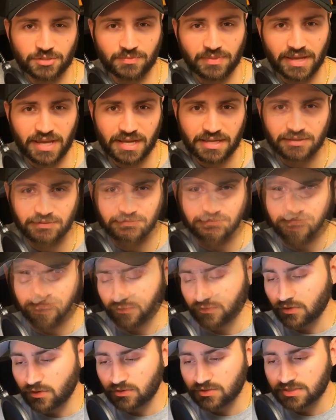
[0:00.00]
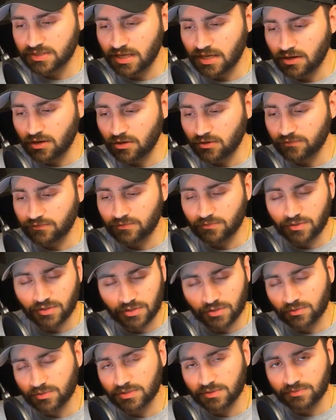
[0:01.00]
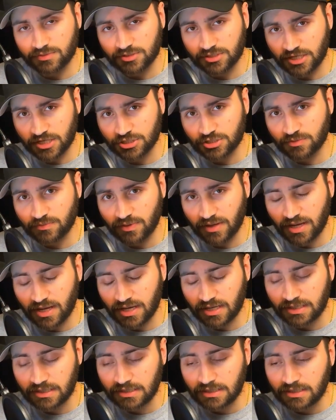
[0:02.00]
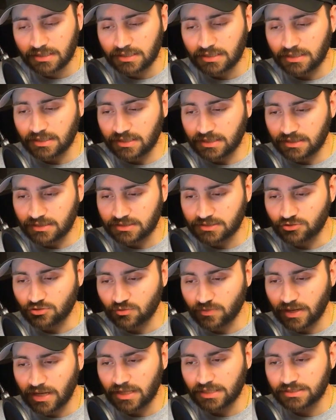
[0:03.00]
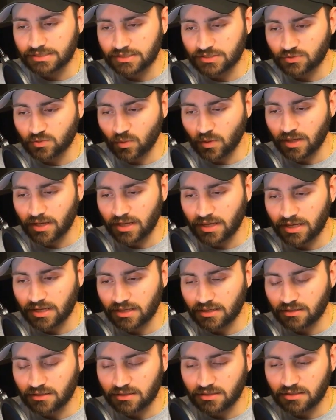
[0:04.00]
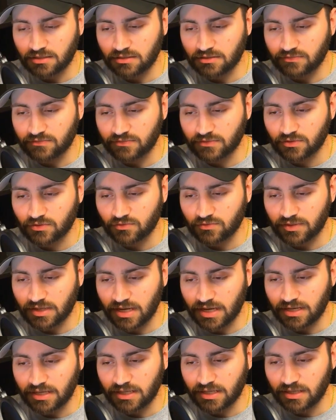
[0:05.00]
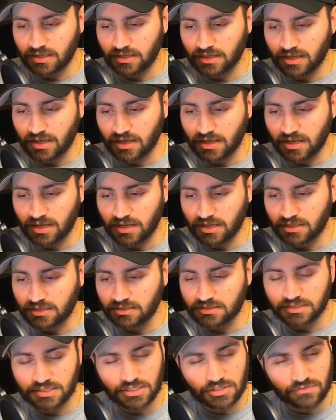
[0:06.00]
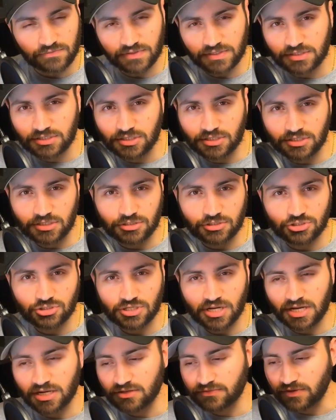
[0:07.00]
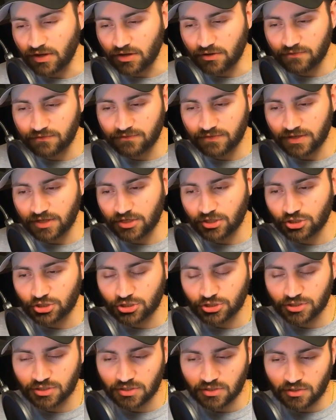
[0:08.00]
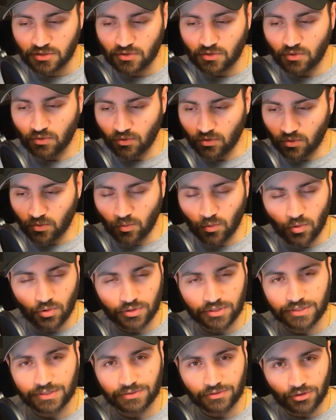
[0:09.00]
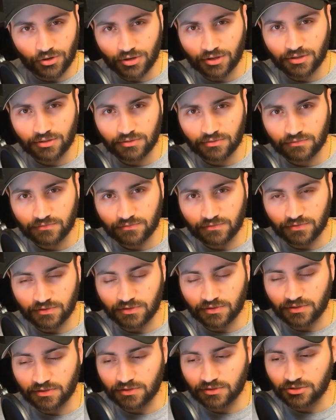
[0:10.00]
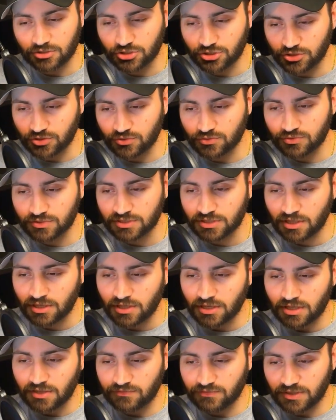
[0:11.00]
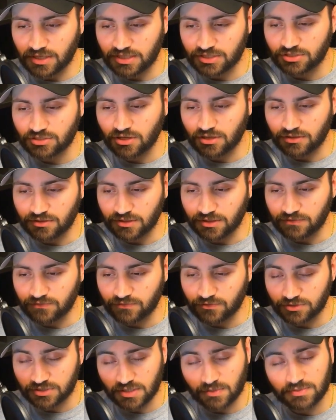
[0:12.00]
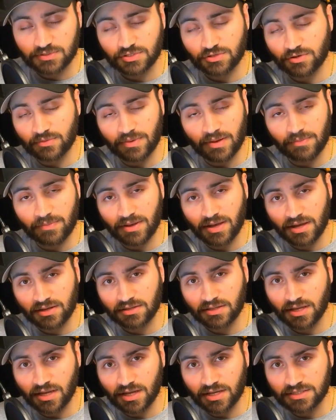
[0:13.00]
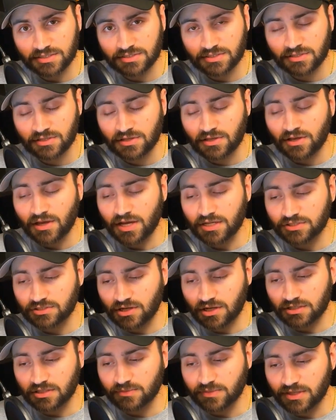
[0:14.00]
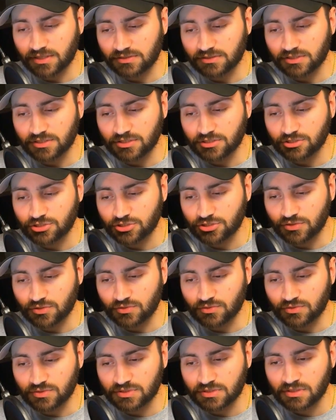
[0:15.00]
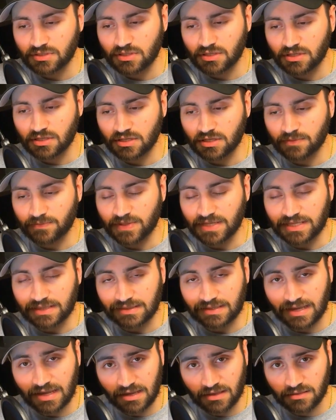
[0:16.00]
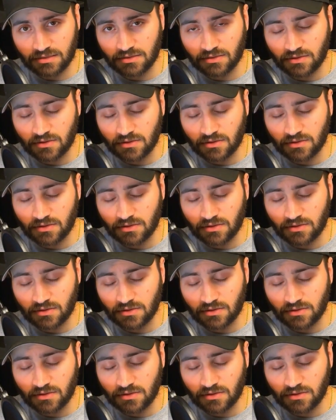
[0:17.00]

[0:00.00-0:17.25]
Pack. For those that aren't familiar with the Protection Pack, it's New Balance's way of creating a neo-vintage, kind of unfinished or worn-in look for the shoes. If you guys saw the first episode of my podcast, I talked about the shoes in length.